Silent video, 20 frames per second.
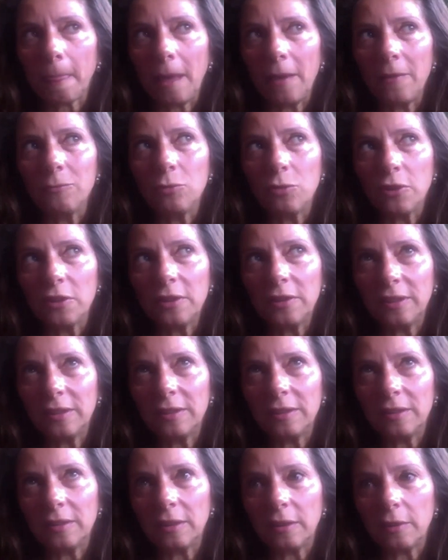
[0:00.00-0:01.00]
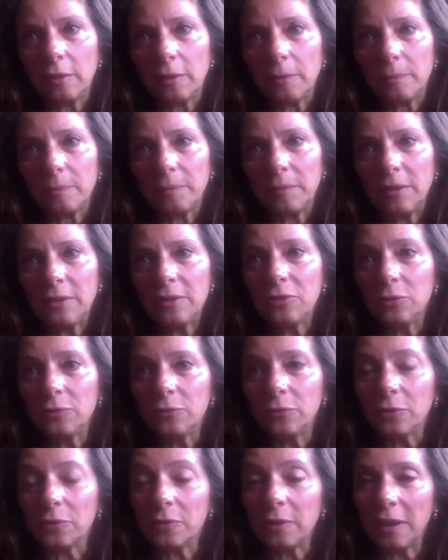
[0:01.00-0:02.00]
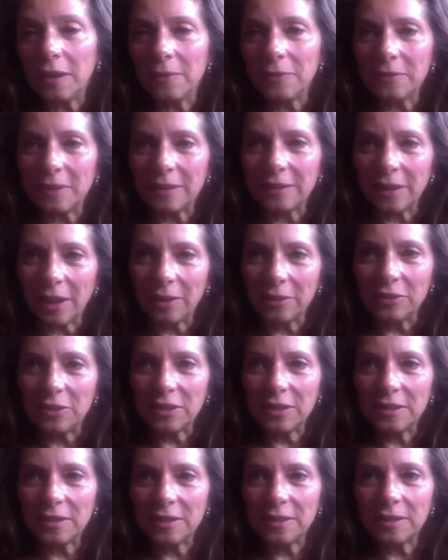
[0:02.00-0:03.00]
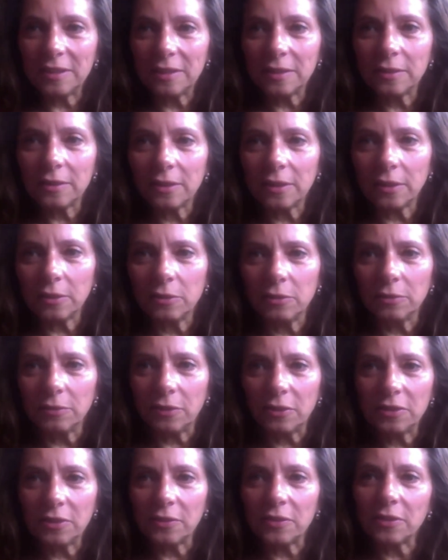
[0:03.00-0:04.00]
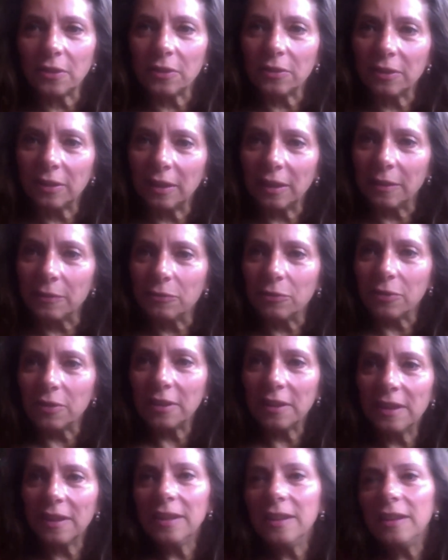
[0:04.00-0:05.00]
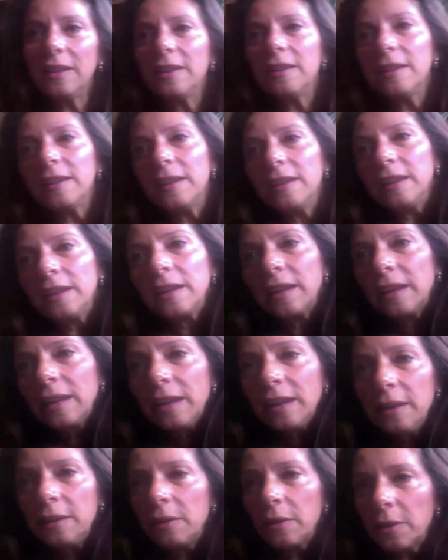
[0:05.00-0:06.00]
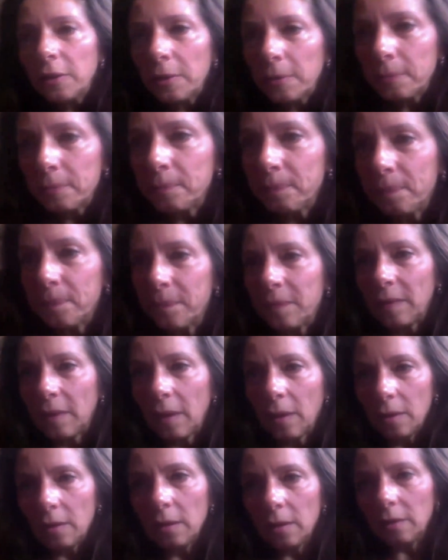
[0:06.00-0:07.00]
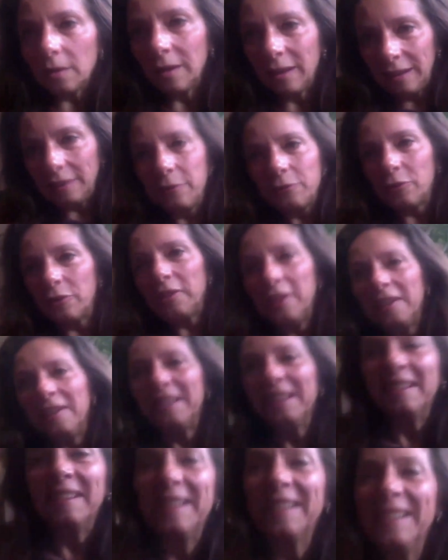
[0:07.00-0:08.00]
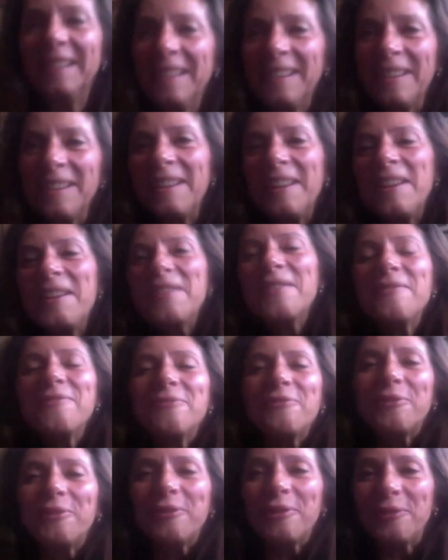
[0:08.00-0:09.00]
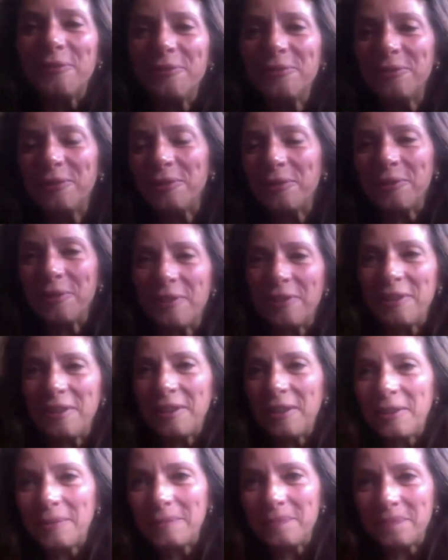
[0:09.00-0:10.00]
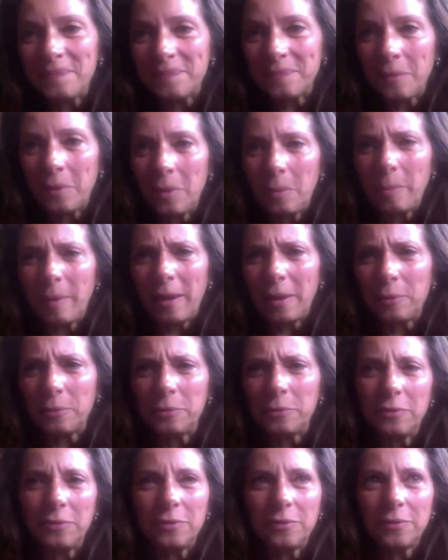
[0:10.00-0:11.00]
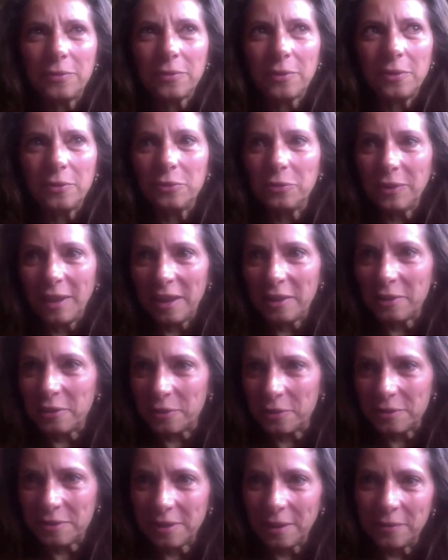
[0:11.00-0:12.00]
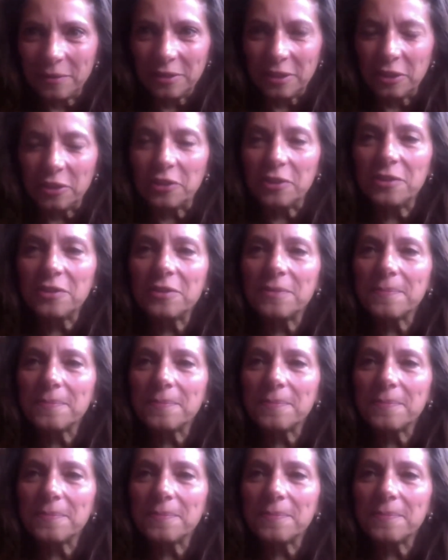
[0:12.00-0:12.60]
I've worked in Institute for Creative Technologies at the University of Southern California in California for about altogether 7 years.